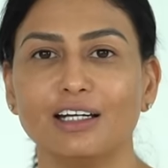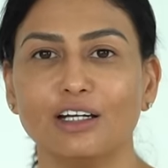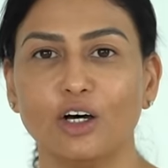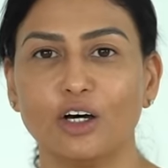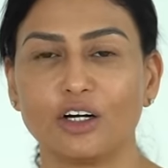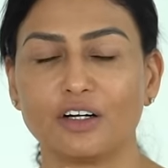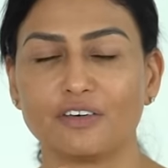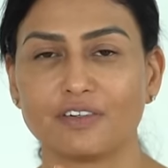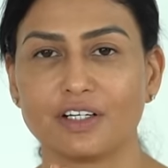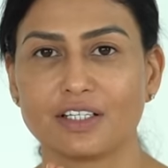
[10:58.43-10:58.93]
A
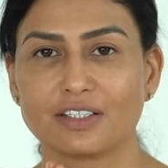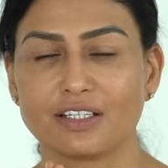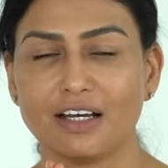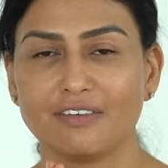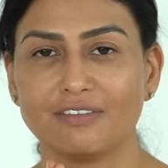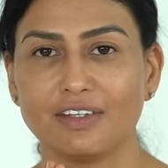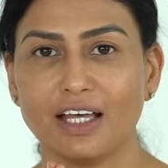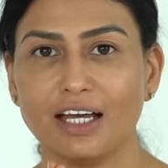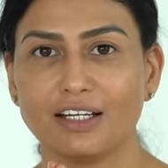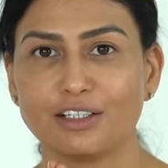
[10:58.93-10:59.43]
lot of us
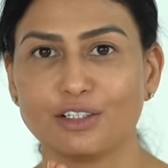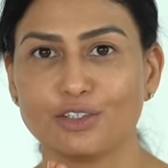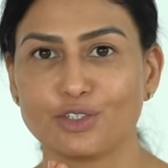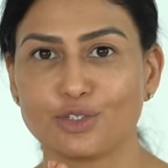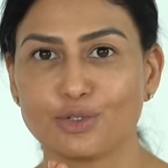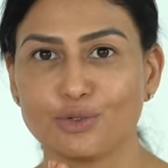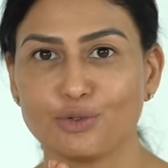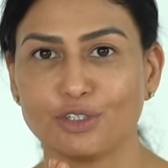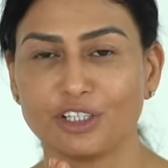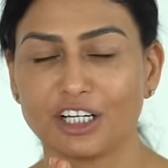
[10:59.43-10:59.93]
have that
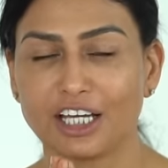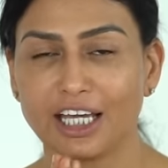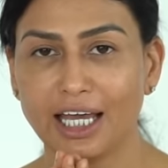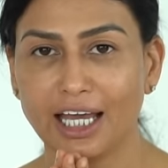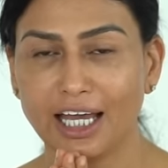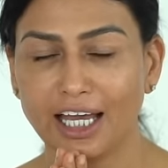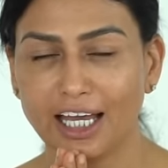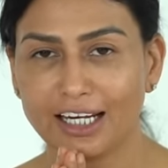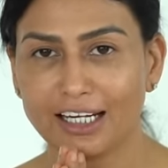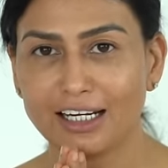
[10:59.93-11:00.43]
issue
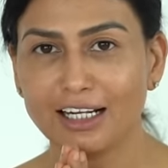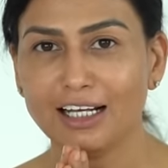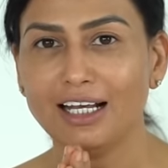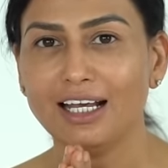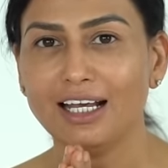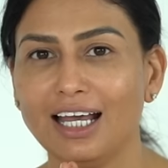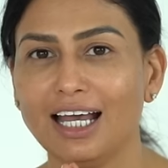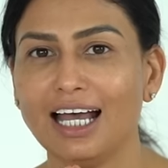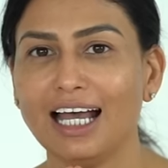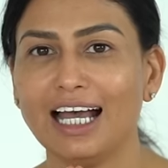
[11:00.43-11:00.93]
again,
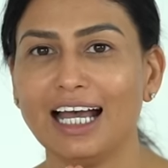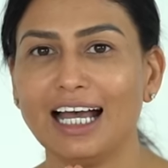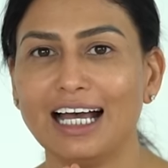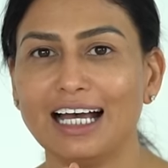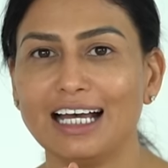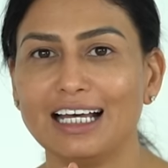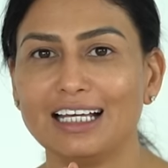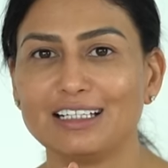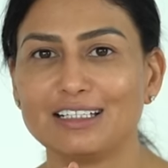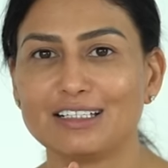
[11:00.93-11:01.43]

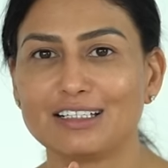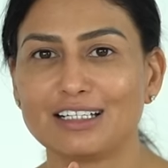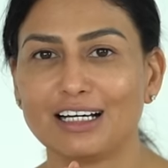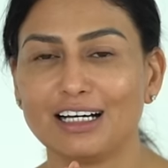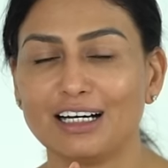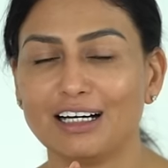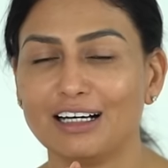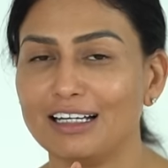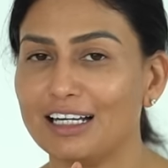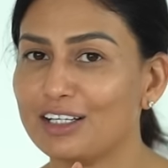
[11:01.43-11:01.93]
and
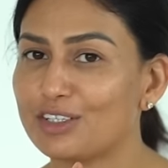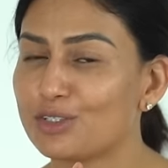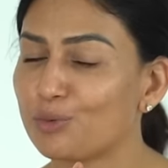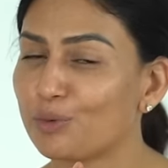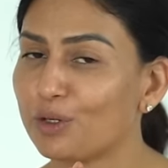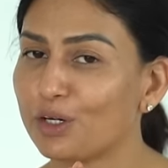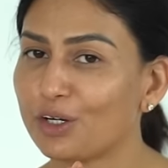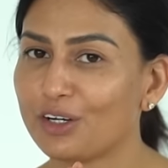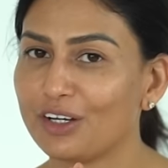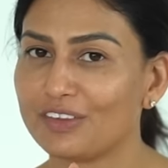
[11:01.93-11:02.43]
uh, let's
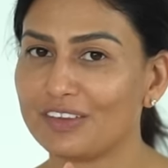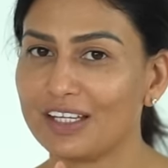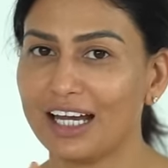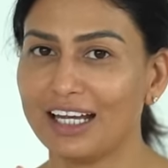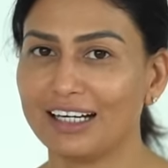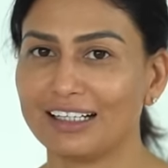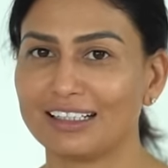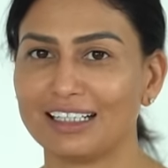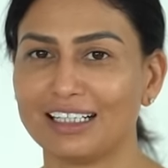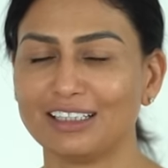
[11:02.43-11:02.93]
work on
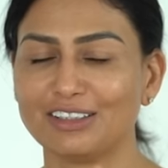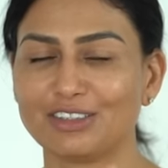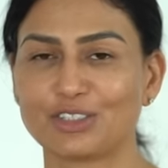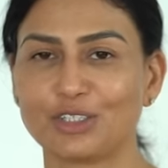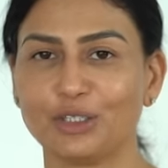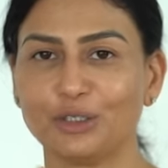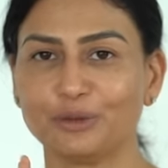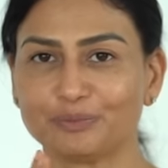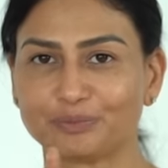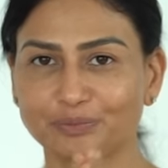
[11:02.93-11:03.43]
that then.
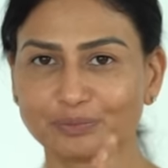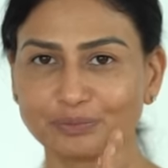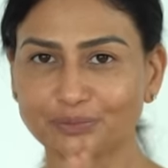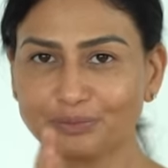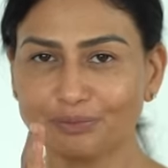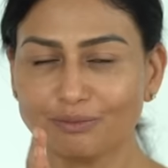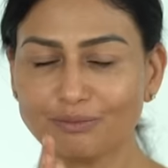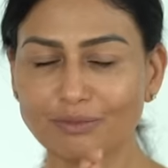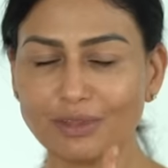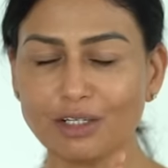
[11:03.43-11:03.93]
So
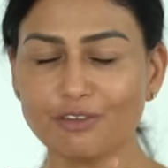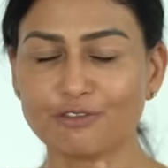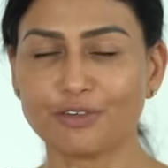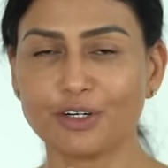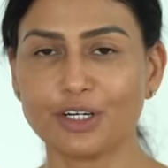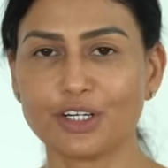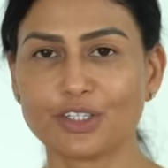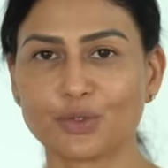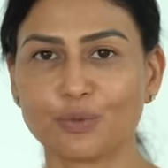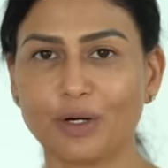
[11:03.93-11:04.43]

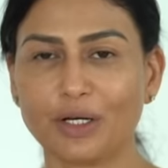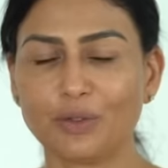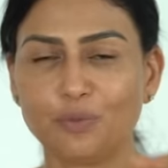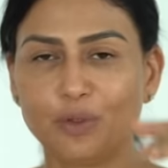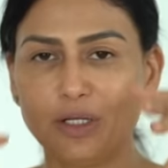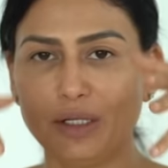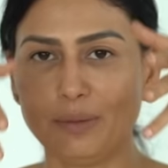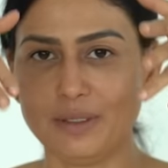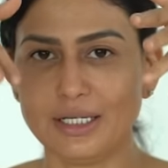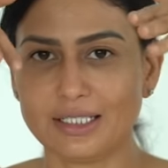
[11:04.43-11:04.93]
first one
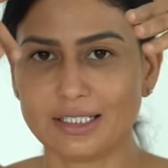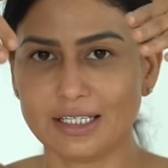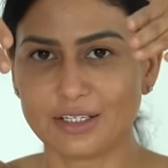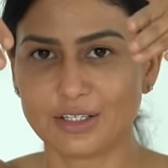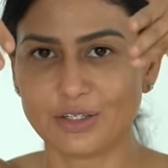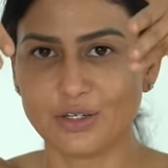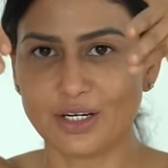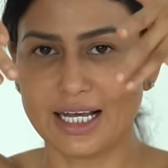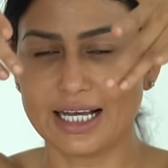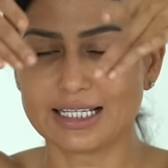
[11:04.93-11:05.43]
will be, take
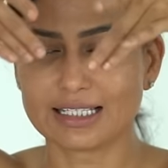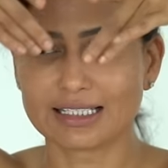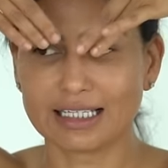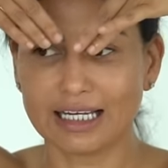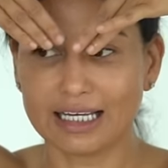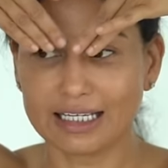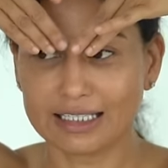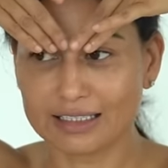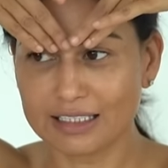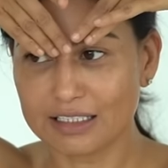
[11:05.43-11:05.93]
your hands
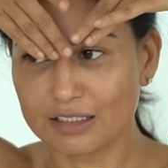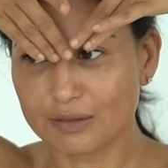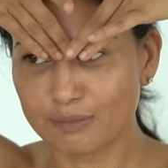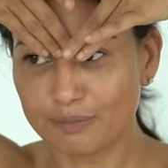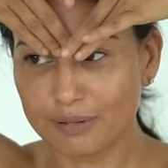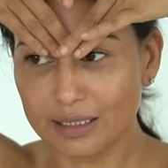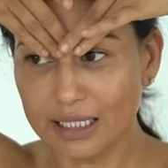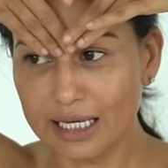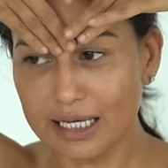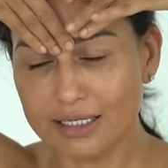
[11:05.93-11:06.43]
like this,
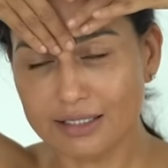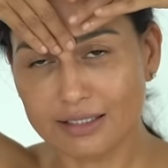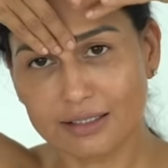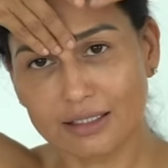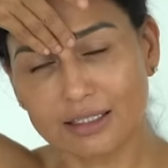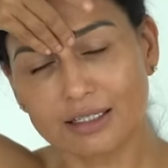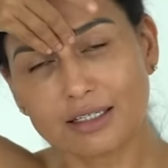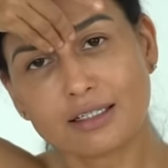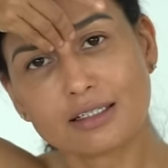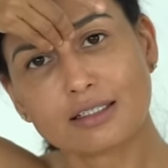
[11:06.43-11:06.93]
place
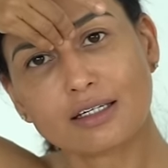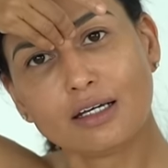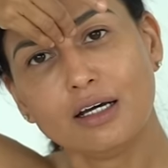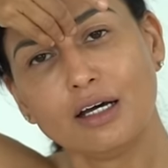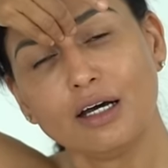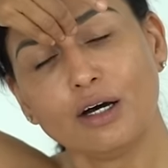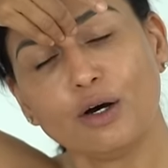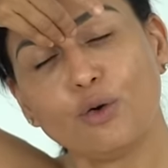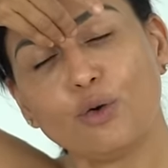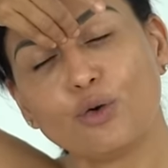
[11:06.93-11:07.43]
it
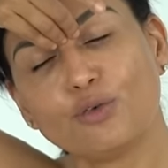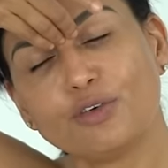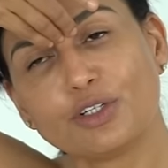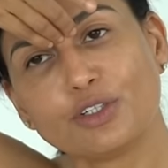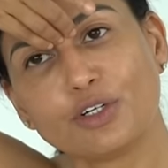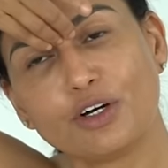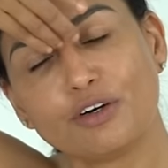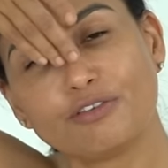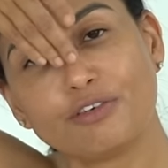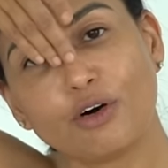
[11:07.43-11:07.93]
over
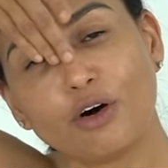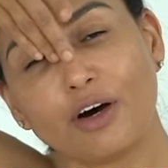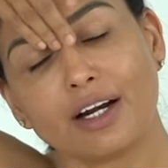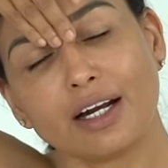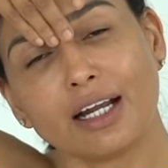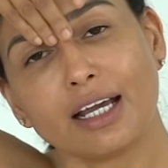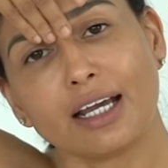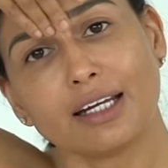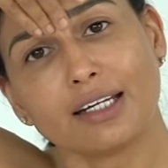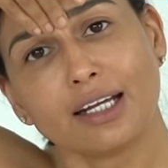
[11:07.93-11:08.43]
your
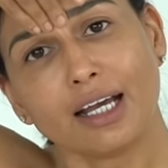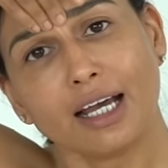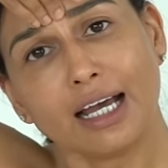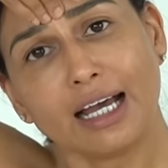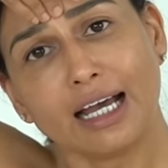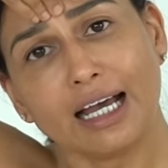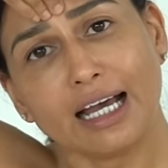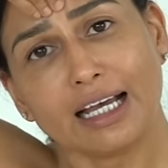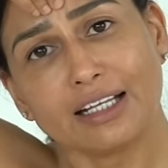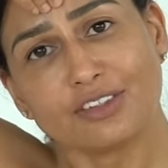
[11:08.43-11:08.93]
forehead
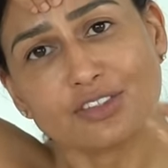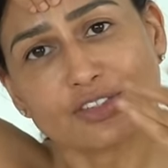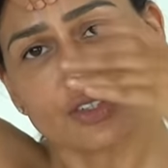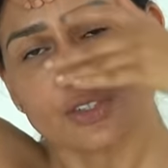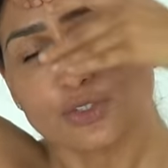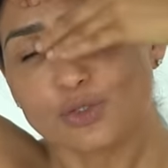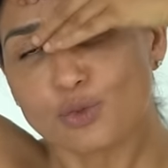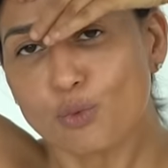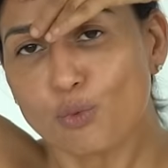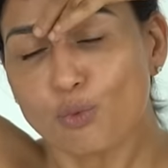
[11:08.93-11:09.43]
and
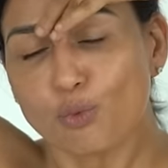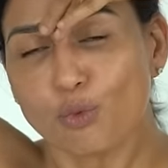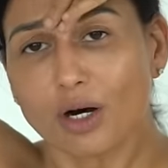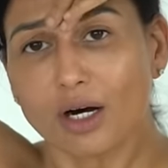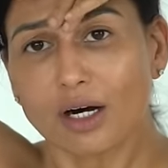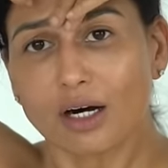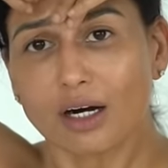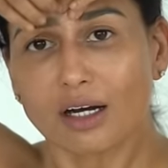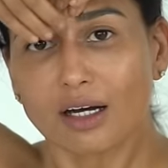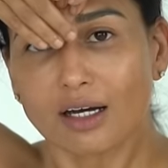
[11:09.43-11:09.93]
just
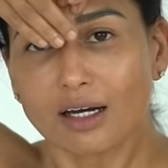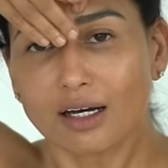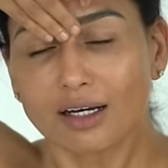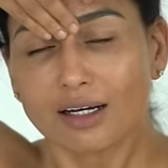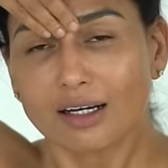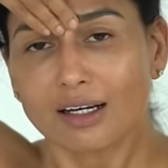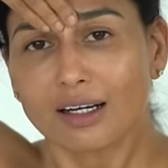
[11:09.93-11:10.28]
work